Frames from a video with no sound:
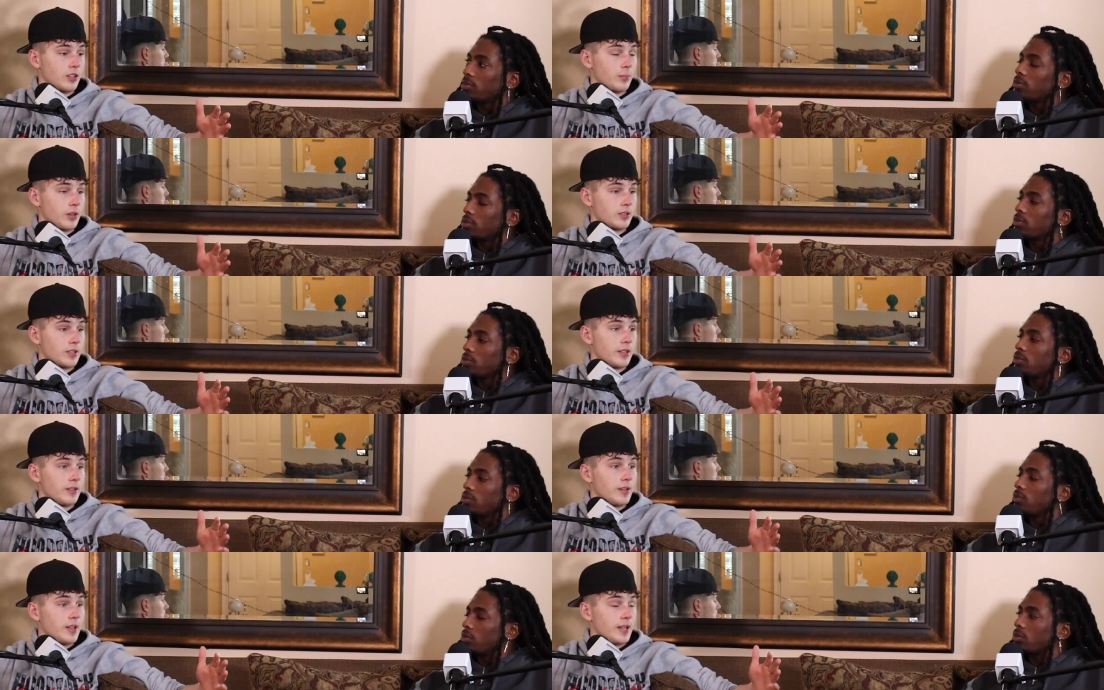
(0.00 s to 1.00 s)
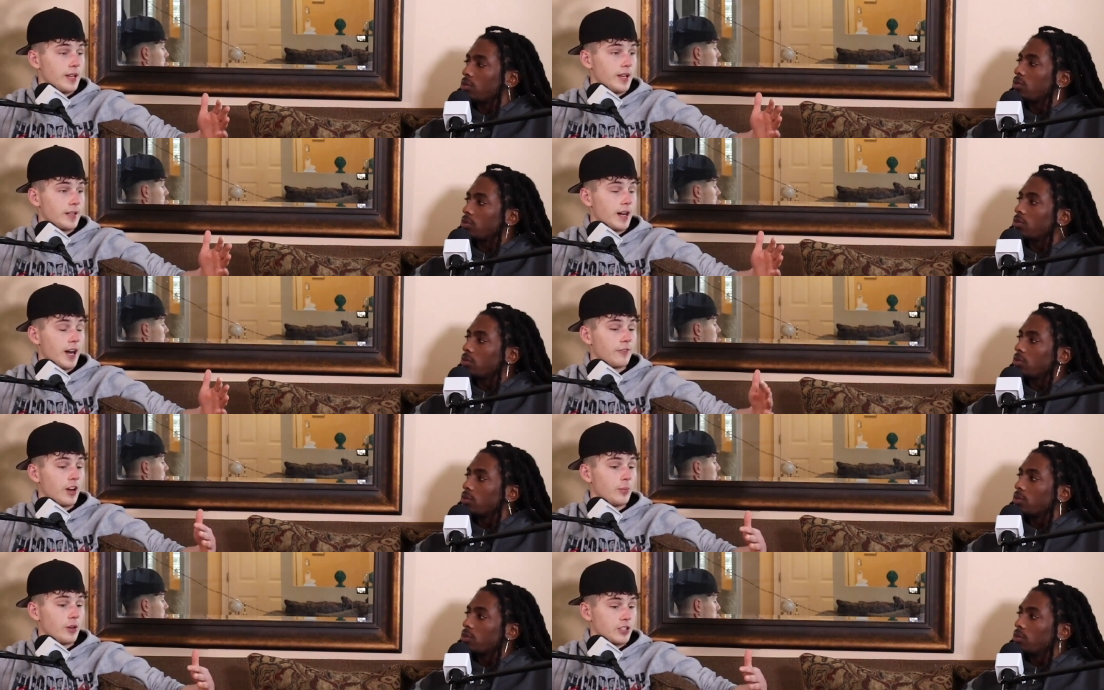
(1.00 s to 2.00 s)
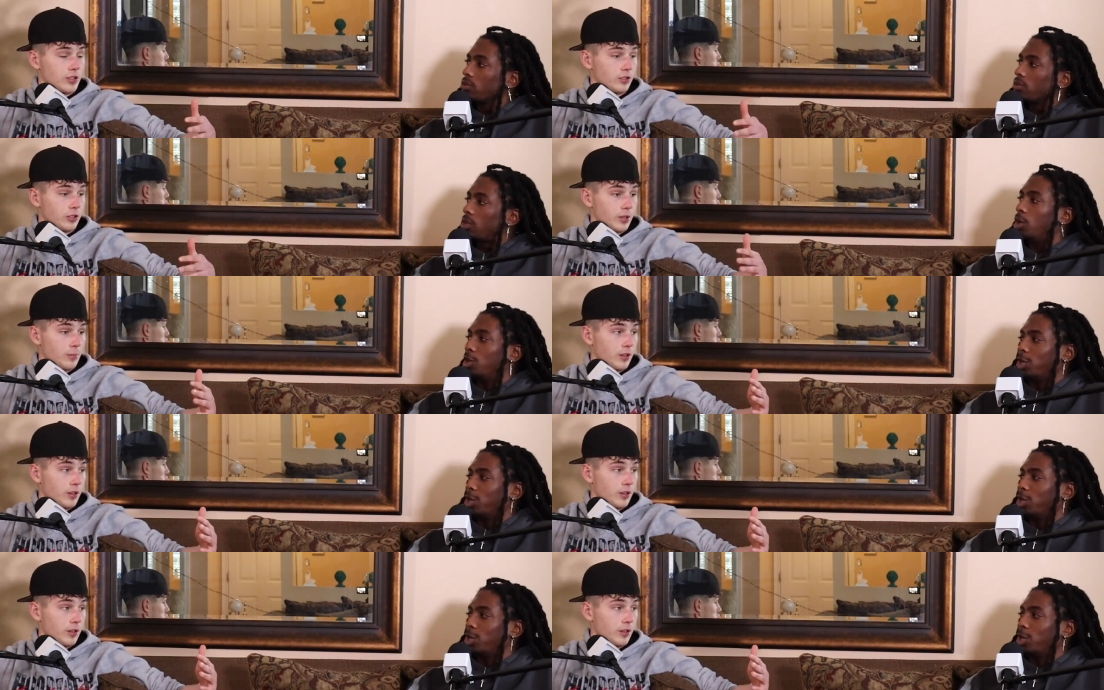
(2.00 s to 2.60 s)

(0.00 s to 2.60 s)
Speaker 1: looking person and a high vibrational looking